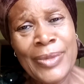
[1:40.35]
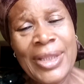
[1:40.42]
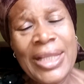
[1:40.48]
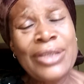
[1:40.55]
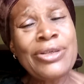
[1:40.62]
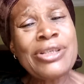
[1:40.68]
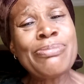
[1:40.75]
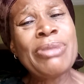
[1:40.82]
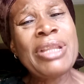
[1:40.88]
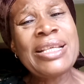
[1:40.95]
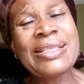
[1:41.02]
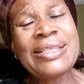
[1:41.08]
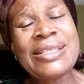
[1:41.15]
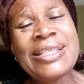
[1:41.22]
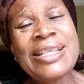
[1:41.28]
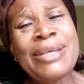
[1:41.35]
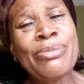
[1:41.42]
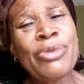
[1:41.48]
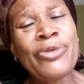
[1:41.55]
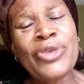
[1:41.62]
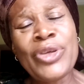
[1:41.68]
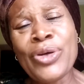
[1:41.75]
Let us bless the name
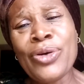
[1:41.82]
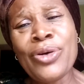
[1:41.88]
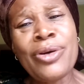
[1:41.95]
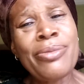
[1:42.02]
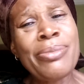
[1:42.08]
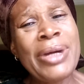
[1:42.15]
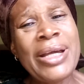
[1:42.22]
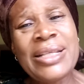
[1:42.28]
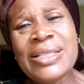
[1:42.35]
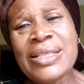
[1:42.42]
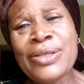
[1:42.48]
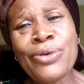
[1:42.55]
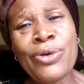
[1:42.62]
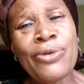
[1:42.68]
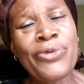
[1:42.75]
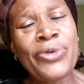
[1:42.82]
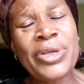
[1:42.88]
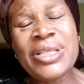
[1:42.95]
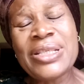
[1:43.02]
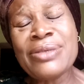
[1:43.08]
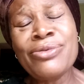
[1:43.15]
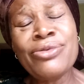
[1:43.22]
of the Almighty God for
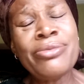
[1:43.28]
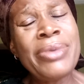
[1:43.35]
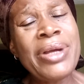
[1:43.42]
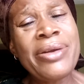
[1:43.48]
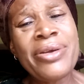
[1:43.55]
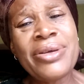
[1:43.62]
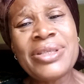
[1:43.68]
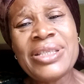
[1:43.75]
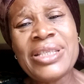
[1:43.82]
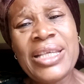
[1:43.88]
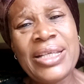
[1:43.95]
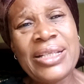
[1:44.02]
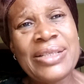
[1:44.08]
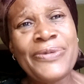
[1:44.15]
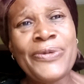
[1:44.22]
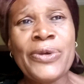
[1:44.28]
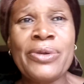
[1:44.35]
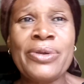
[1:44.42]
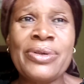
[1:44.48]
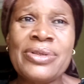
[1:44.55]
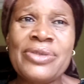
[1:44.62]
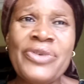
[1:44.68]
his numerous deeds
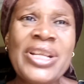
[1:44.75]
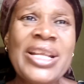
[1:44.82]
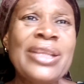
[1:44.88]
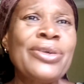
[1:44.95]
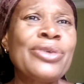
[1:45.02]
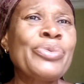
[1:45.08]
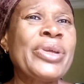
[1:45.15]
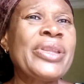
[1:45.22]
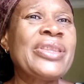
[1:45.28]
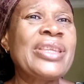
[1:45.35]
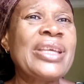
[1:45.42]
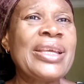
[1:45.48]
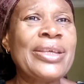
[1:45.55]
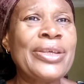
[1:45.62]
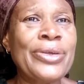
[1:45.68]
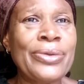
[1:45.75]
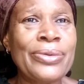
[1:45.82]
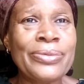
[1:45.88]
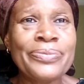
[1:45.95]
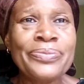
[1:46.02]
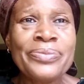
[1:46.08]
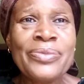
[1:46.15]
for us. Father, Lord, we thank
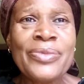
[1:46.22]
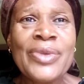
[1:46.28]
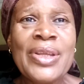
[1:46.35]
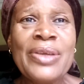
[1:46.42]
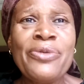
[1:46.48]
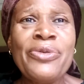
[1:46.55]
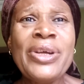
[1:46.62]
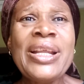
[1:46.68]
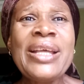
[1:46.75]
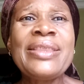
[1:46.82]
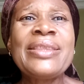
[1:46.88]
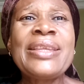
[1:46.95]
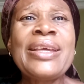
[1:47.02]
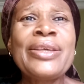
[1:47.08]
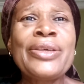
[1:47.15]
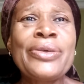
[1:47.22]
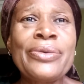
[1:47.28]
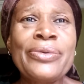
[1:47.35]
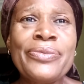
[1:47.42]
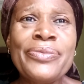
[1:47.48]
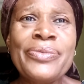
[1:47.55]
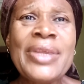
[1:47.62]
you. Father, thank
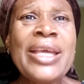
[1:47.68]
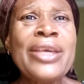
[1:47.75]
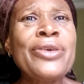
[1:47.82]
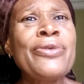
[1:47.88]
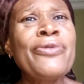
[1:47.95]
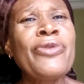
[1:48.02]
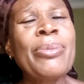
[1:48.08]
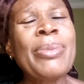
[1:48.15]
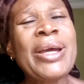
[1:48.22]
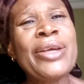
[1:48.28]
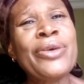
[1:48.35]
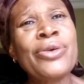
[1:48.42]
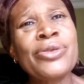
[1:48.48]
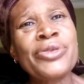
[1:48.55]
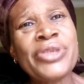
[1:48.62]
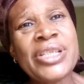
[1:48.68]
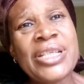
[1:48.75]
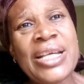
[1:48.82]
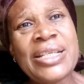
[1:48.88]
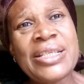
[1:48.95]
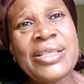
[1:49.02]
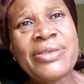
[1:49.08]
you. Thank you for my country,
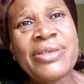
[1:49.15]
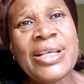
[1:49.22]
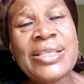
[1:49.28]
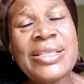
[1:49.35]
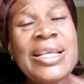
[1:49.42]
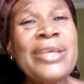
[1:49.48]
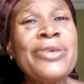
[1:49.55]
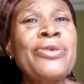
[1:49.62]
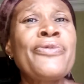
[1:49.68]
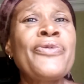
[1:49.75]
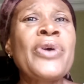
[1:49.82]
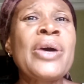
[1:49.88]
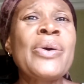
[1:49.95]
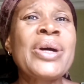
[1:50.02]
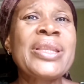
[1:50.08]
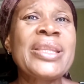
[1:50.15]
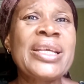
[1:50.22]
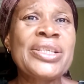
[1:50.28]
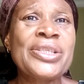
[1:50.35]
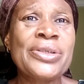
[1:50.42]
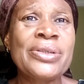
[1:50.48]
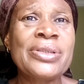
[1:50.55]
Nigeria. Thank you for our
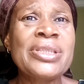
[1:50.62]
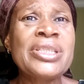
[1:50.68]
nation.